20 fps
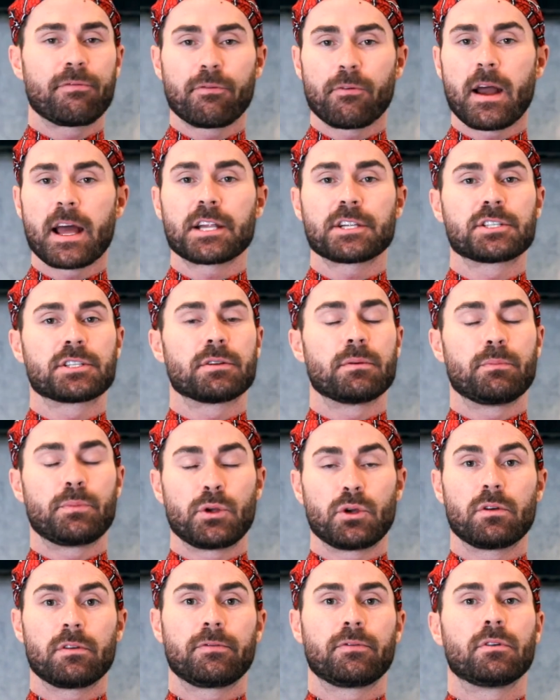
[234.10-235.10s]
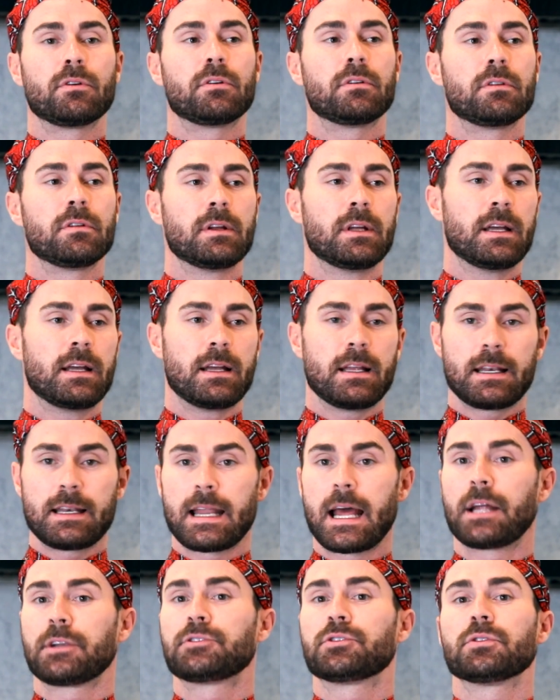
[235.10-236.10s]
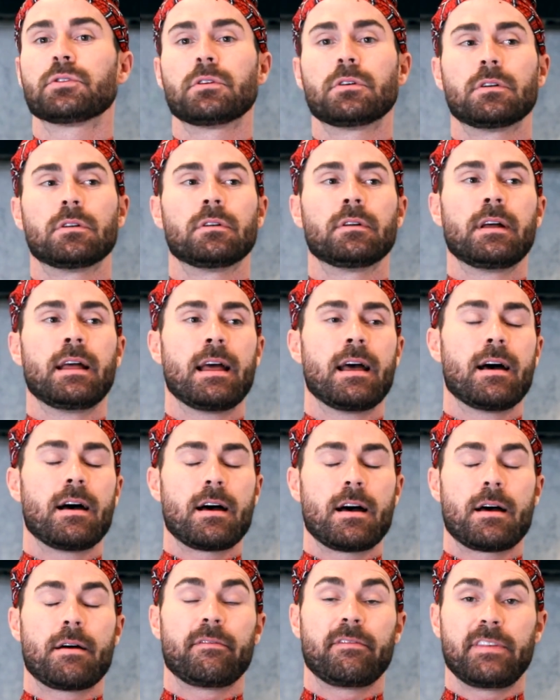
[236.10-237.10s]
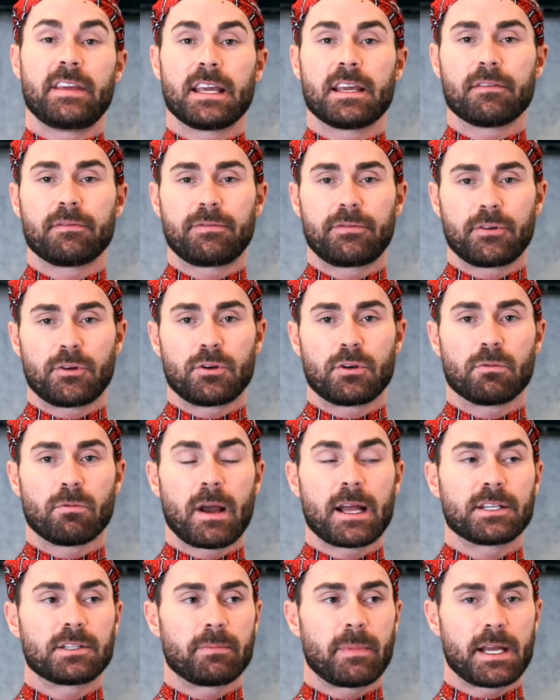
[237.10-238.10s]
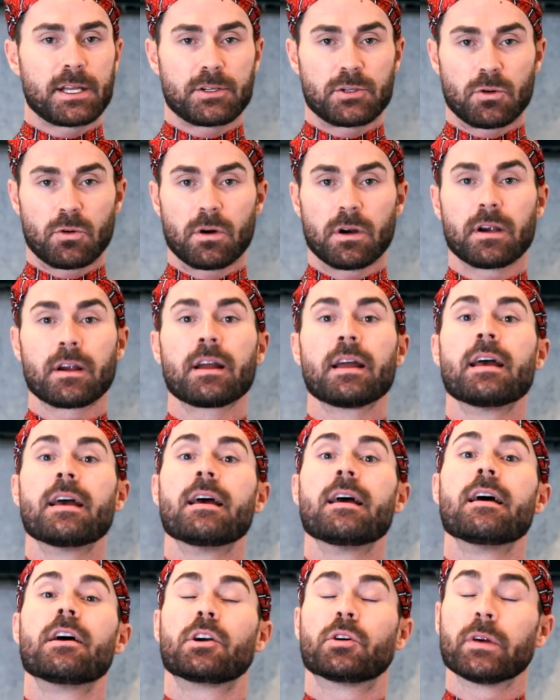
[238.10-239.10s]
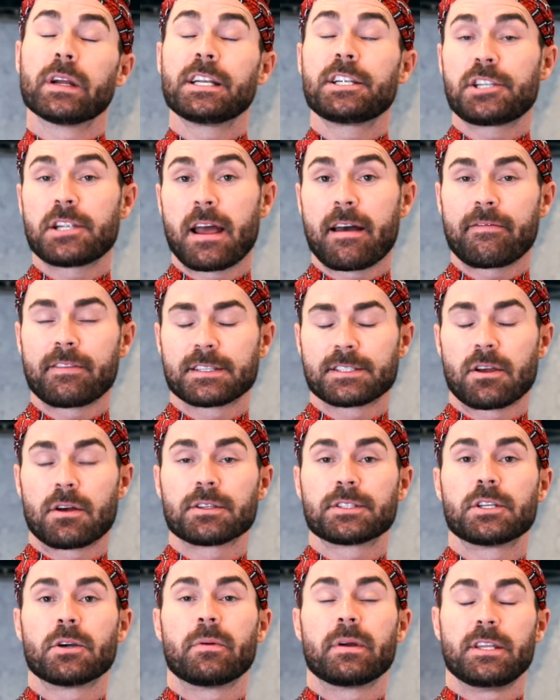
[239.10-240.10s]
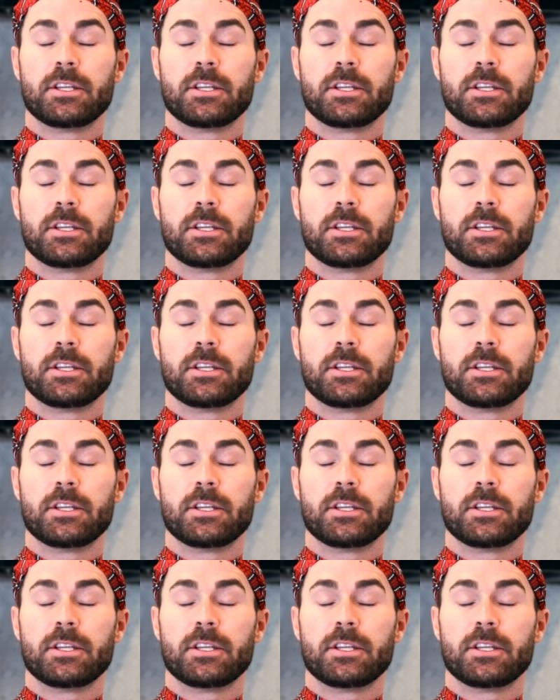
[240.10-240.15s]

fresh, beautiful, natural um, vegan food right to my door. Green Chef is also a